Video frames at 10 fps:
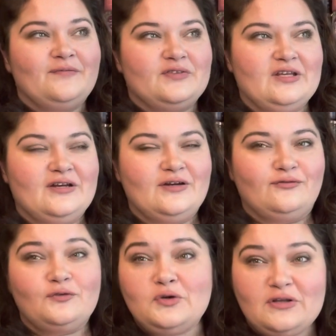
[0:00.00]
the
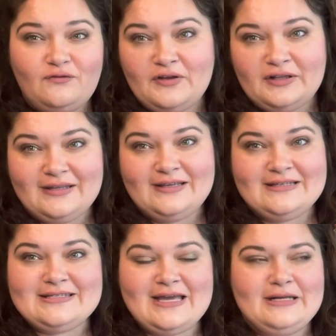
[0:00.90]
fruity filling
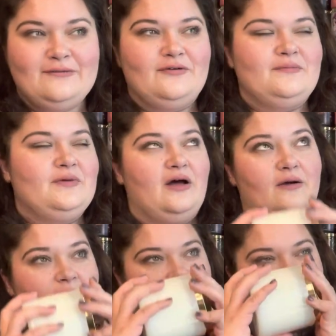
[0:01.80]
inside of them. Oh
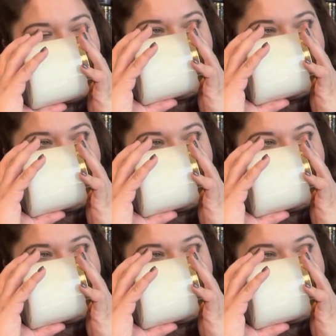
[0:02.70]
man,